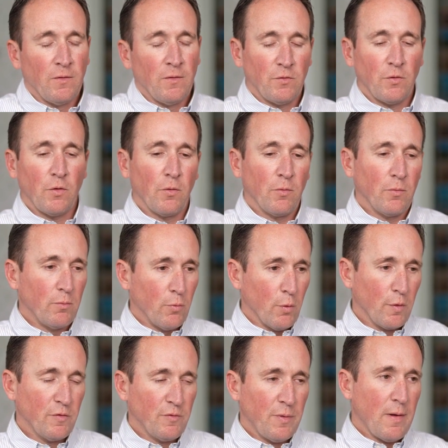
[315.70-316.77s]
so
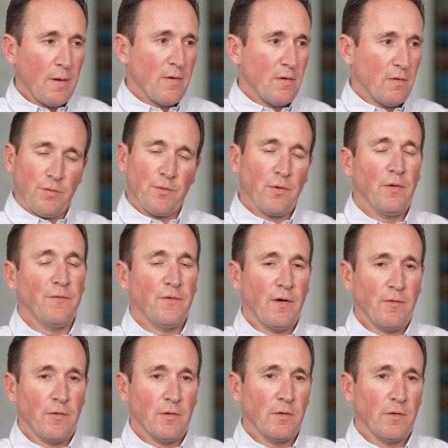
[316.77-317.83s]
mortgage payment
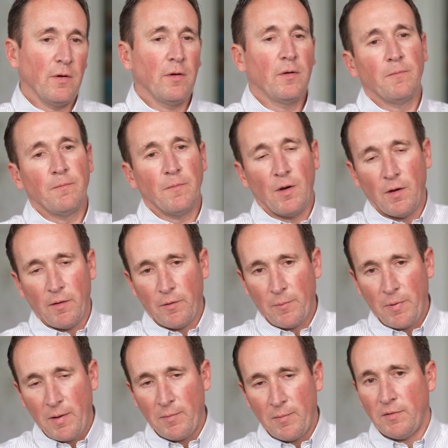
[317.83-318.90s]
$3,500, other
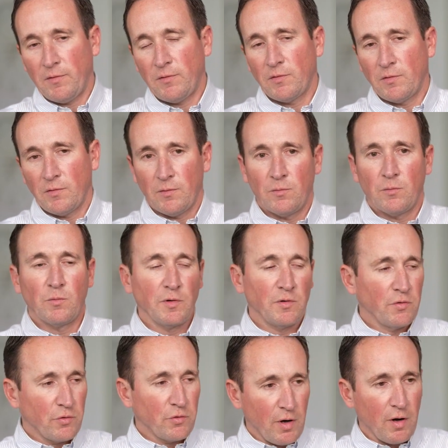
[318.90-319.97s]
payments,
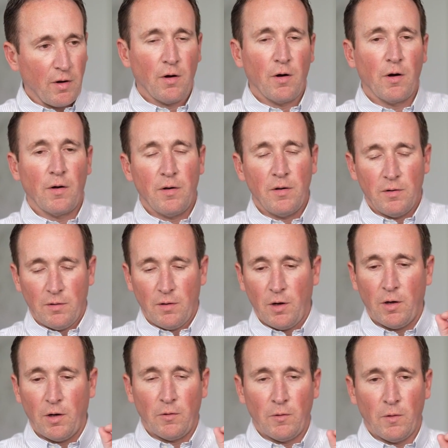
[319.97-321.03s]
which credit card,
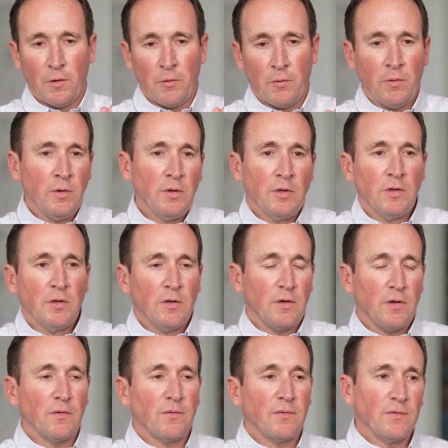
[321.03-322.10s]
auto loan,
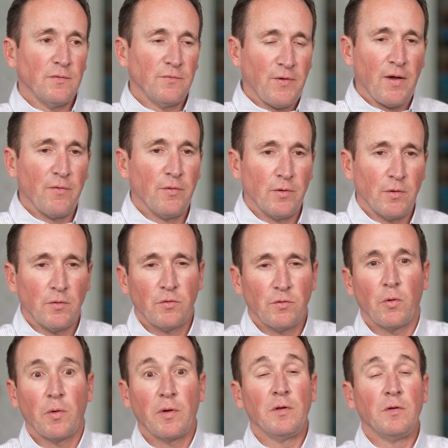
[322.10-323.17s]
is $500.
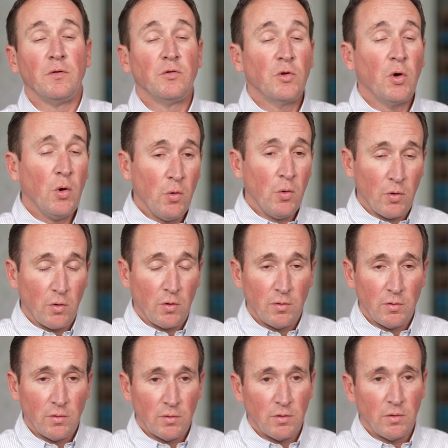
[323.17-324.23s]
So in total,
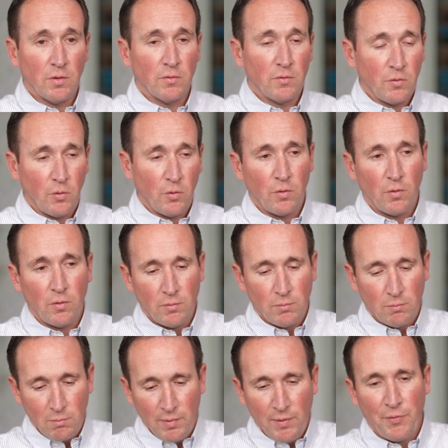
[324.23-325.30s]
your total
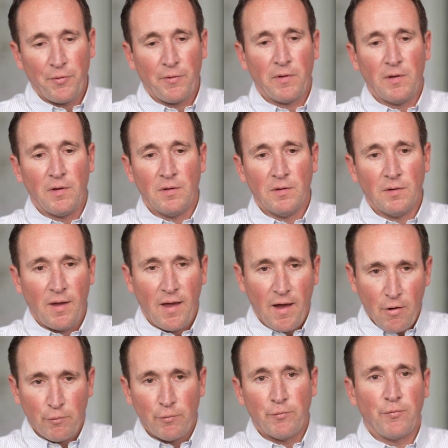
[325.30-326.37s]
monthly
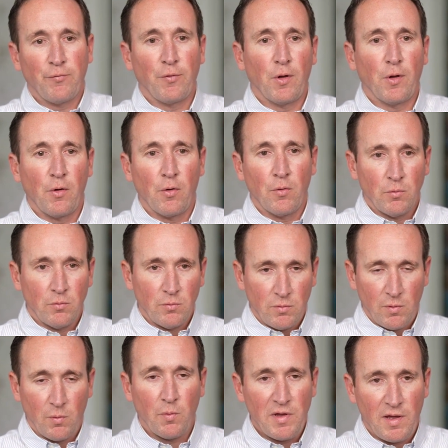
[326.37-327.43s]
outflow
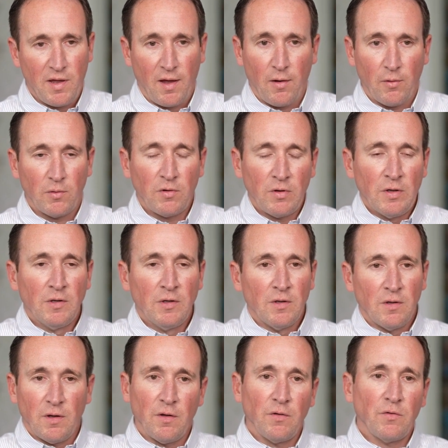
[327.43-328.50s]
that we count
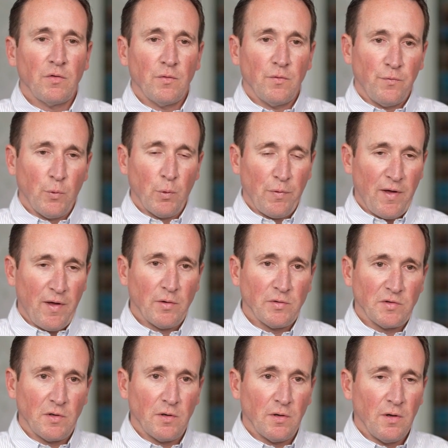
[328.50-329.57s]
is
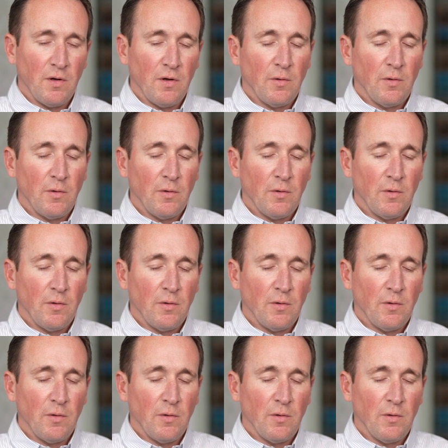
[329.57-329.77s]
$4,000.